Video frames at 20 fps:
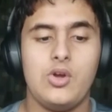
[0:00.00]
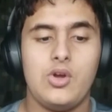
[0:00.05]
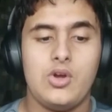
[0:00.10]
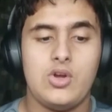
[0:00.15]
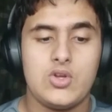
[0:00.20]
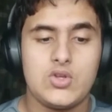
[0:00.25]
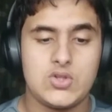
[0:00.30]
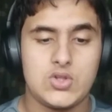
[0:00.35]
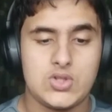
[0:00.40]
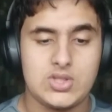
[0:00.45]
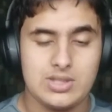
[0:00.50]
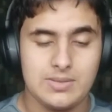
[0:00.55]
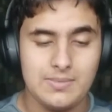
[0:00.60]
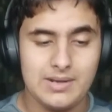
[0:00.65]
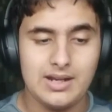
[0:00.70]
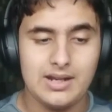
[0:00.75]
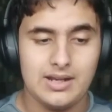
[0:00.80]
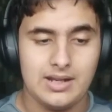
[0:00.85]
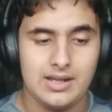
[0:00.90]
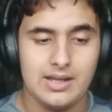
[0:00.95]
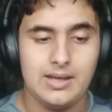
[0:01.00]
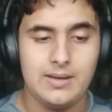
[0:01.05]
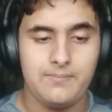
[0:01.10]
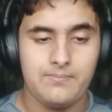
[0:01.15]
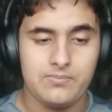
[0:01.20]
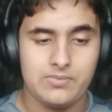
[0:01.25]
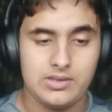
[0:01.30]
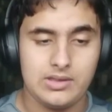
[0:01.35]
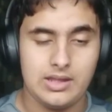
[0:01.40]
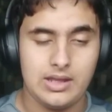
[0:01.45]
So
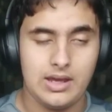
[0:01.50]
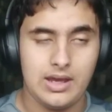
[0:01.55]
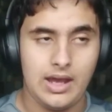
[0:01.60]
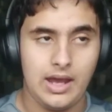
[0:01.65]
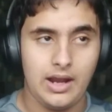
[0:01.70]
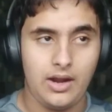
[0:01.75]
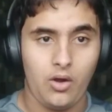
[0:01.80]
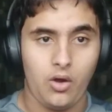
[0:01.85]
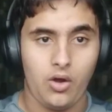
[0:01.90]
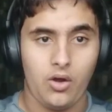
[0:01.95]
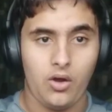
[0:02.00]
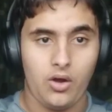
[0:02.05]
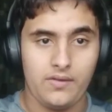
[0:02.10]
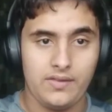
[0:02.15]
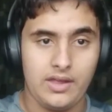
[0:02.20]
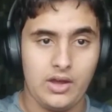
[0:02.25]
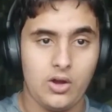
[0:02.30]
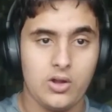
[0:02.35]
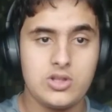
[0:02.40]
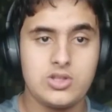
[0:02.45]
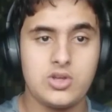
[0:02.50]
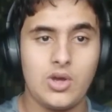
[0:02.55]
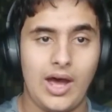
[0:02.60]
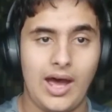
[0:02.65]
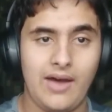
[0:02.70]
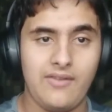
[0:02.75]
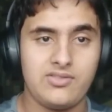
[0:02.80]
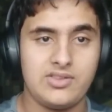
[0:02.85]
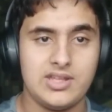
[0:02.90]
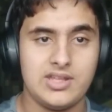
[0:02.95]
similarly, they also
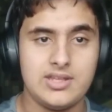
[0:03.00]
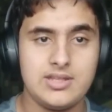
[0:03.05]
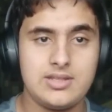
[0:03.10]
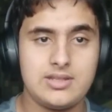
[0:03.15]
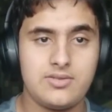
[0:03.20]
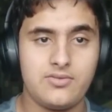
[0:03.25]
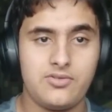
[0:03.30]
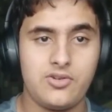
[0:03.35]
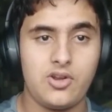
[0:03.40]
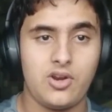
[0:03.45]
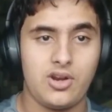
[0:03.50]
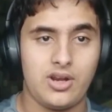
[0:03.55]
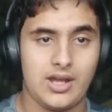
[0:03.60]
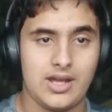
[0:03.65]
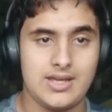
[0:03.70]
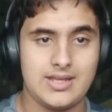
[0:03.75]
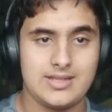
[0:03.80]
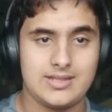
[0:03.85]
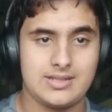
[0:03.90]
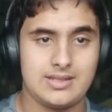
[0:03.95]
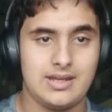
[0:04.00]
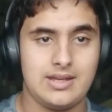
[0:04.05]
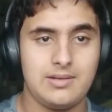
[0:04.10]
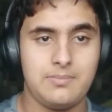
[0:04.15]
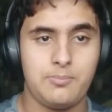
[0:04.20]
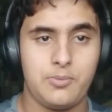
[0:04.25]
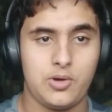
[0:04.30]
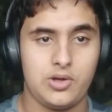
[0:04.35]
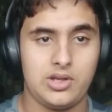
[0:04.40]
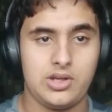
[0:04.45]
have this for rice
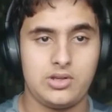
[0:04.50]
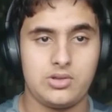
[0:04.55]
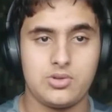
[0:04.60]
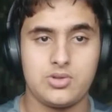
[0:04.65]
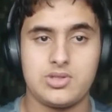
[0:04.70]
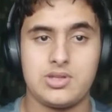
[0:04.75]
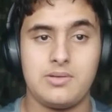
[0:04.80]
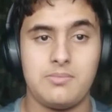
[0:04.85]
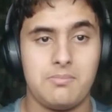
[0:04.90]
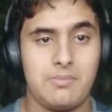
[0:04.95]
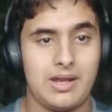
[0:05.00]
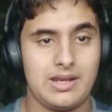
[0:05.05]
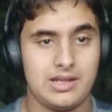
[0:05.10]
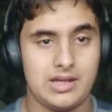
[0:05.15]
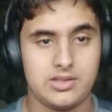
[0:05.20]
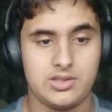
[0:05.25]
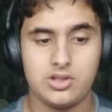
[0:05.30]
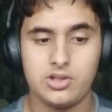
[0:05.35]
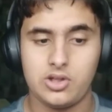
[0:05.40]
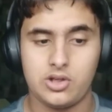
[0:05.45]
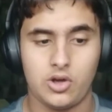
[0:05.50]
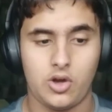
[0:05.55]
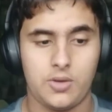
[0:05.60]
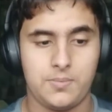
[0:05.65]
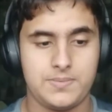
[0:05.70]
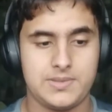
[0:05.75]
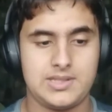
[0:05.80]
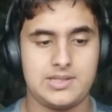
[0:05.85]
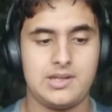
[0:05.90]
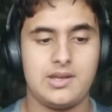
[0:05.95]
and potatoes and many other
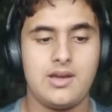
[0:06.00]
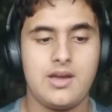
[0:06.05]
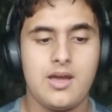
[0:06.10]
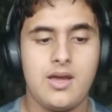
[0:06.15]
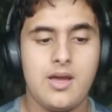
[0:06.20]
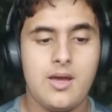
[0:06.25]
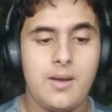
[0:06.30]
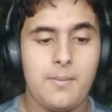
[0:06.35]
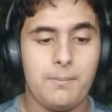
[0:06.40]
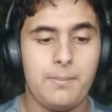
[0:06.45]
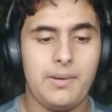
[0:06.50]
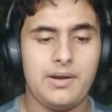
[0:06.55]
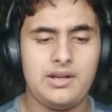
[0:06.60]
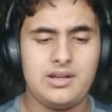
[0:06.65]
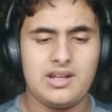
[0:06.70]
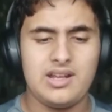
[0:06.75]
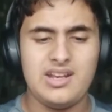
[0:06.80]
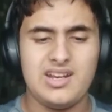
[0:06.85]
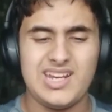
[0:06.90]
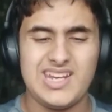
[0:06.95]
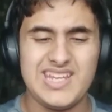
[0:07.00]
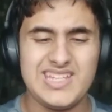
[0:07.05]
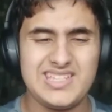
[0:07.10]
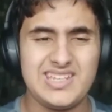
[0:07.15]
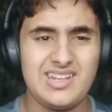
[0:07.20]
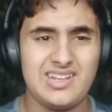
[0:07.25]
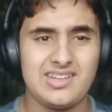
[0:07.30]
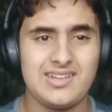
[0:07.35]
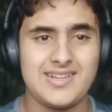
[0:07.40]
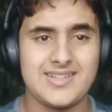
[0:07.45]
crops. But in
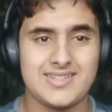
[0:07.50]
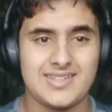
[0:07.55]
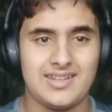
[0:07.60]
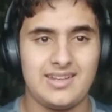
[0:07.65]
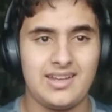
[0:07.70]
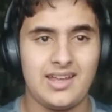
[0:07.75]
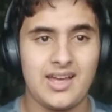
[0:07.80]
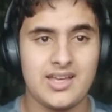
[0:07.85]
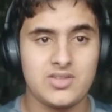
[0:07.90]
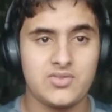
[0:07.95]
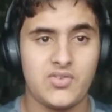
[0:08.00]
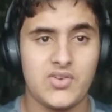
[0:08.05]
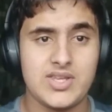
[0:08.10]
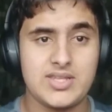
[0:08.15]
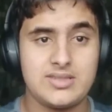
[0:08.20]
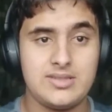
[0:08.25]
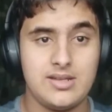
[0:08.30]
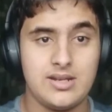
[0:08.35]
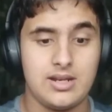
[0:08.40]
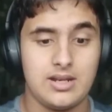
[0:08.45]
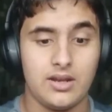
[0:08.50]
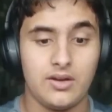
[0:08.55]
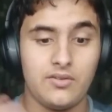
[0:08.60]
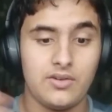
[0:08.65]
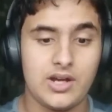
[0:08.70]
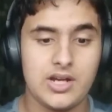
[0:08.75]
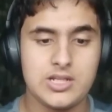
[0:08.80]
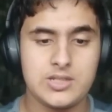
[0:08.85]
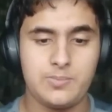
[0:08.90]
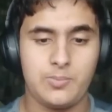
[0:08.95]
recent years, India has faced the
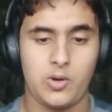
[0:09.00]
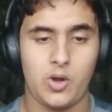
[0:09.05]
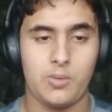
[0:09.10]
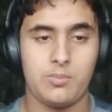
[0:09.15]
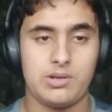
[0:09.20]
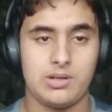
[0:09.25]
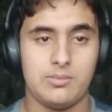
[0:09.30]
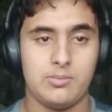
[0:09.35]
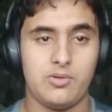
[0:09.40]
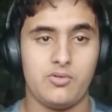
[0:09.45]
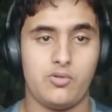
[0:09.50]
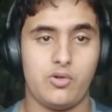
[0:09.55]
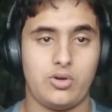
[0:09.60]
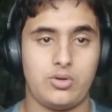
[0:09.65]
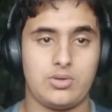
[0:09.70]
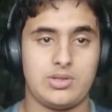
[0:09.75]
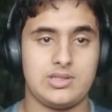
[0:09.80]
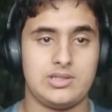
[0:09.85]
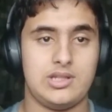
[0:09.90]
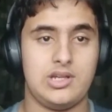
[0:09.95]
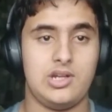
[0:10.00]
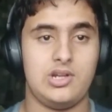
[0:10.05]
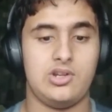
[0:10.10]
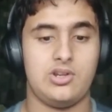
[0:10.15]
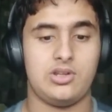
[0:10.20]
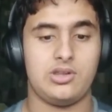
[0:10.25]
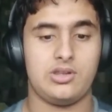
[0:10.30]
reverse problem of what was there during